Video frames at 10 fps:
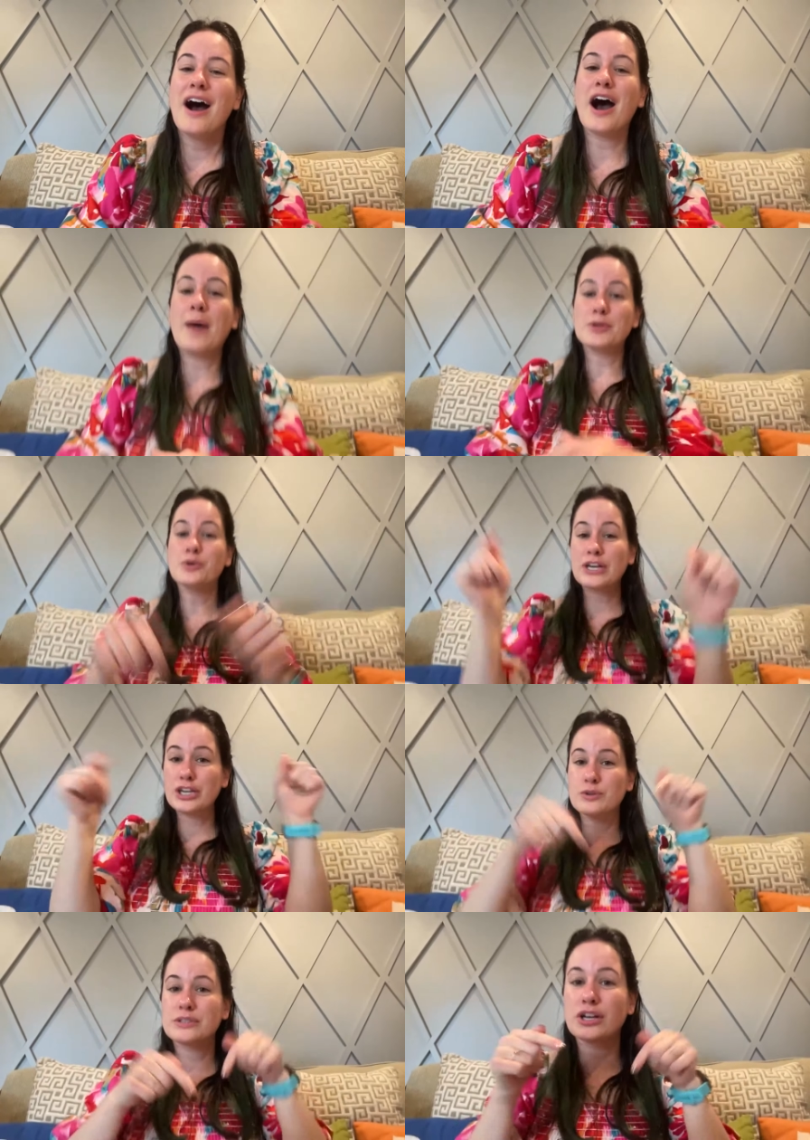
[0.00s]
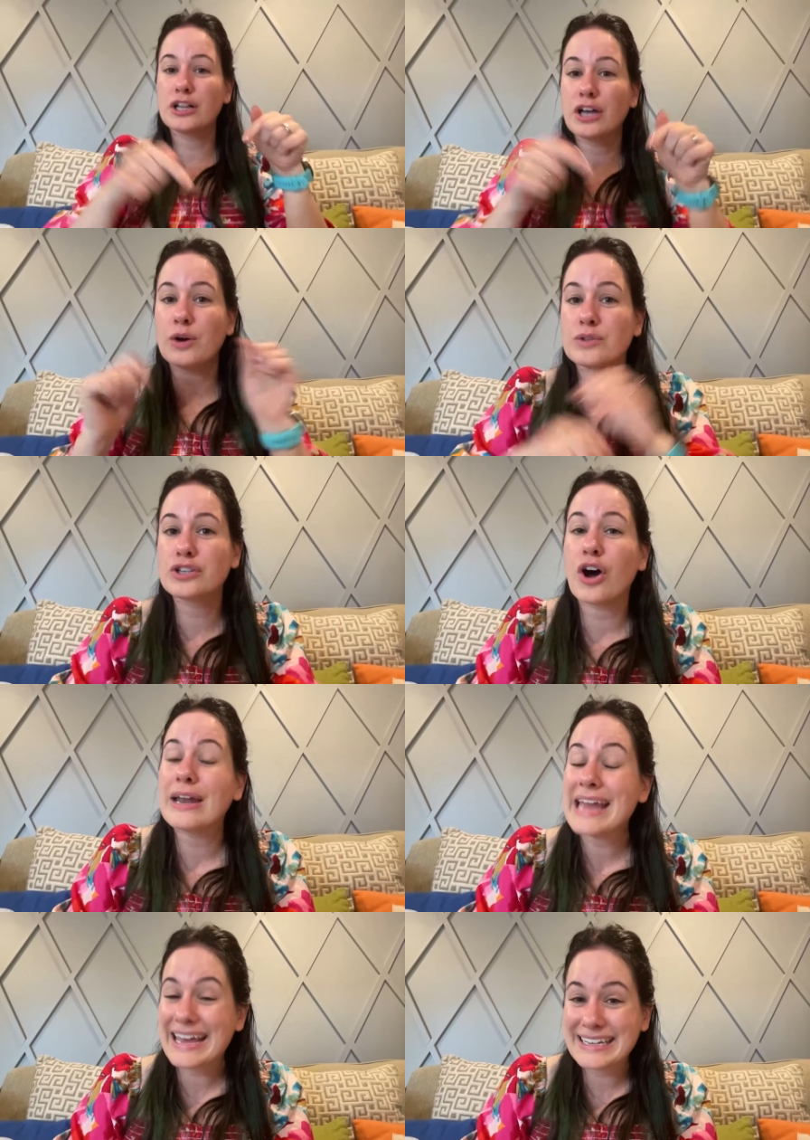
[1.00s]
Um, you can use the colognes
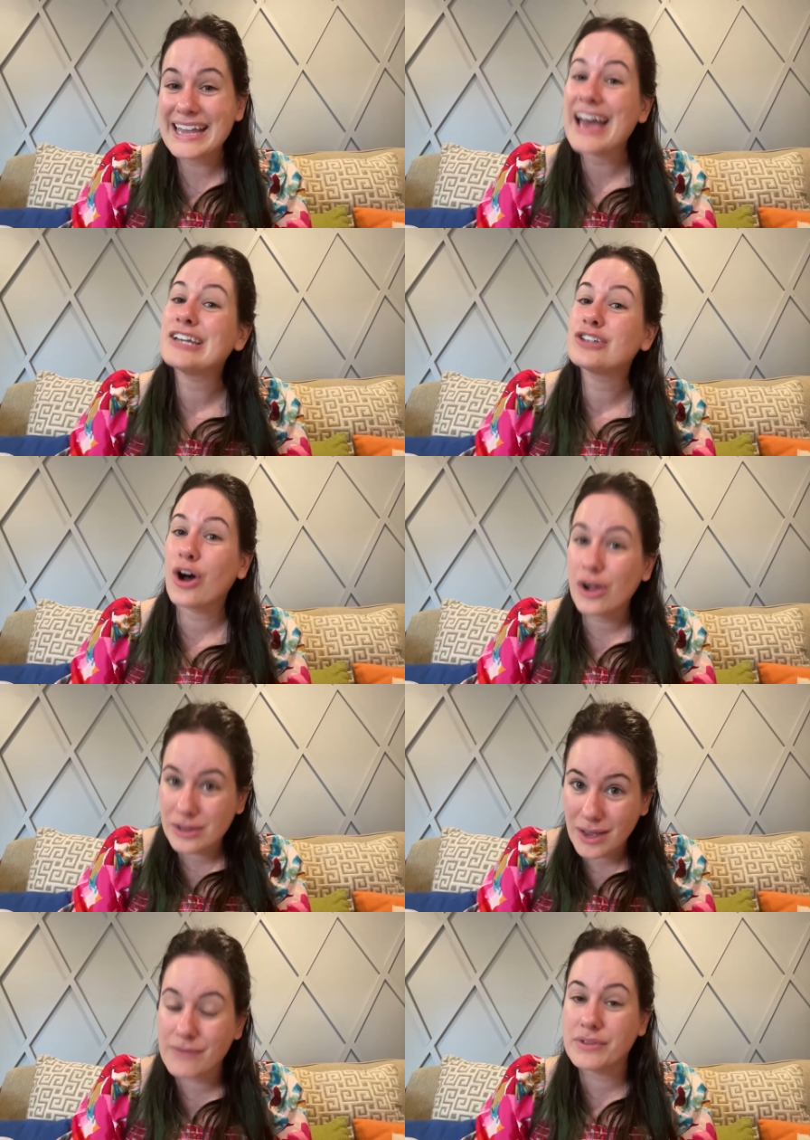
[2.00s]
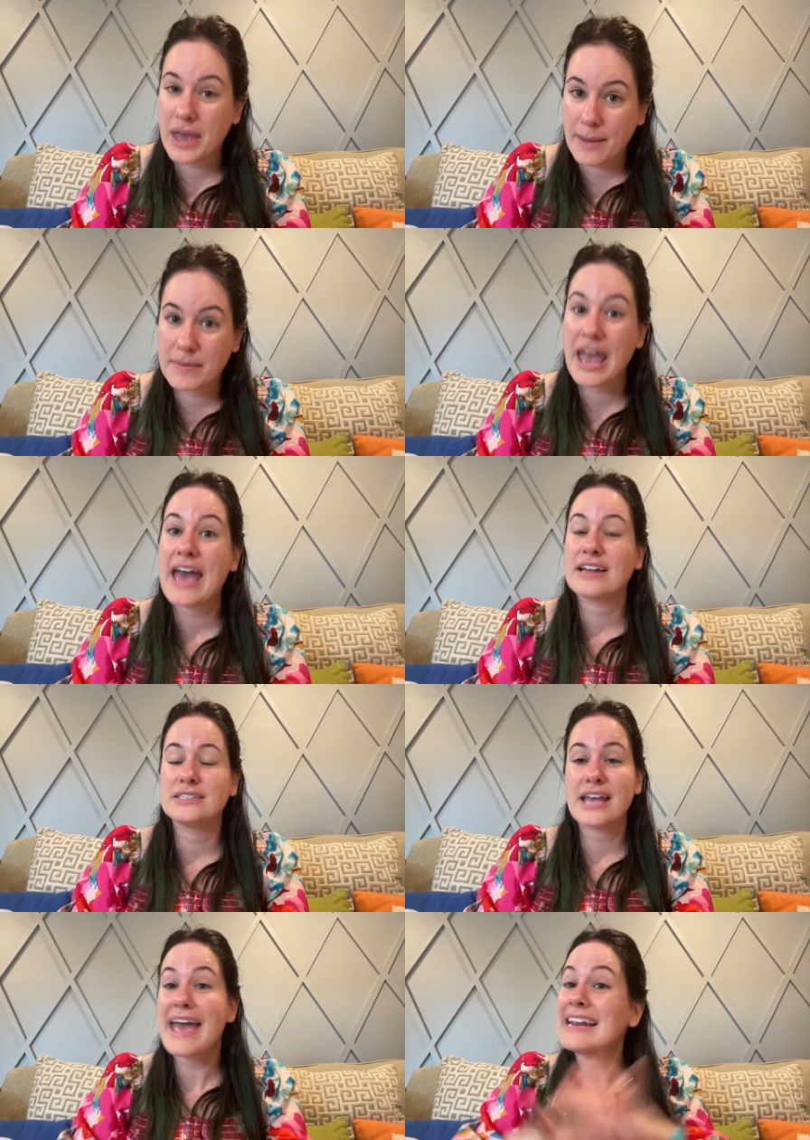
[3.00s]
on any and all of them
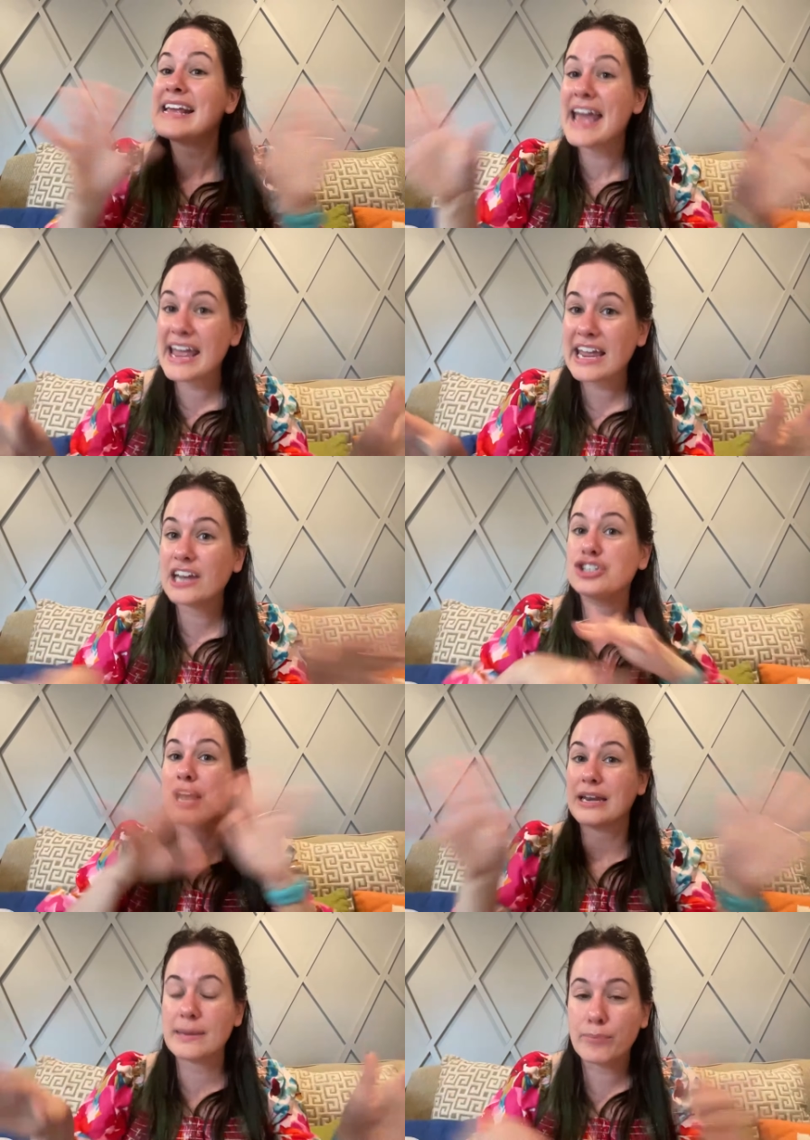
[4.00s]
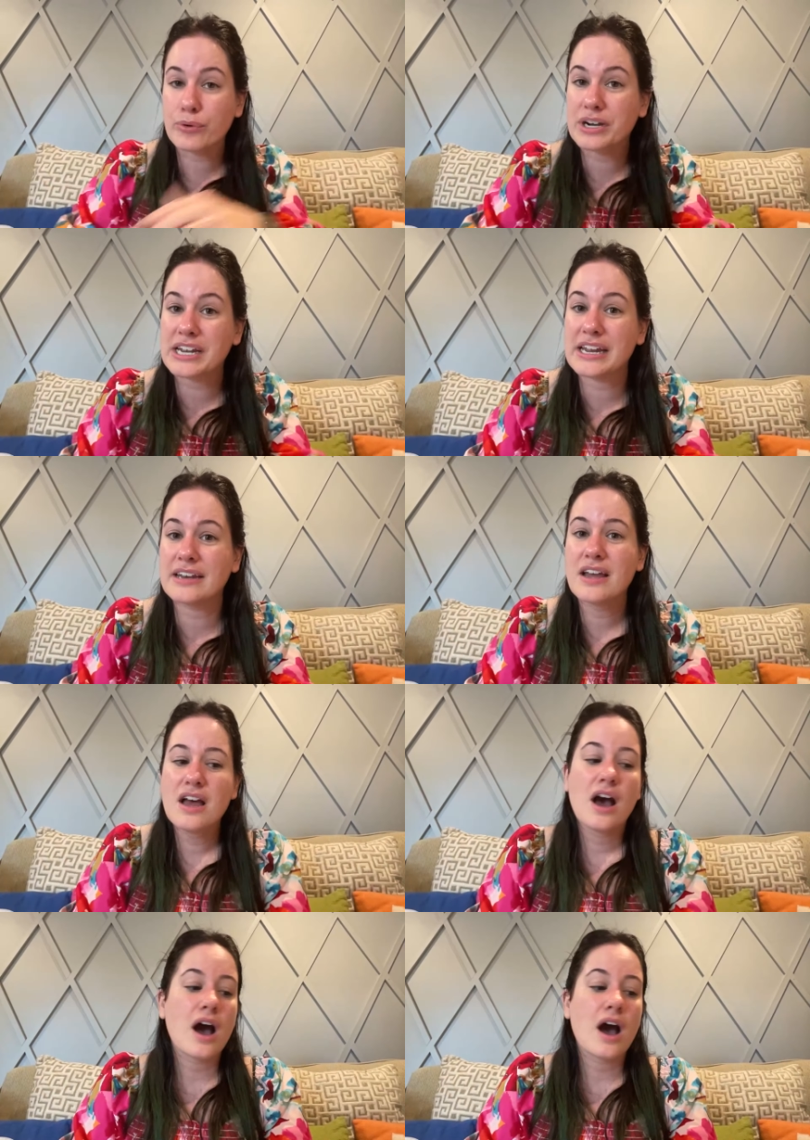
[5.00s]
and any age, any breed.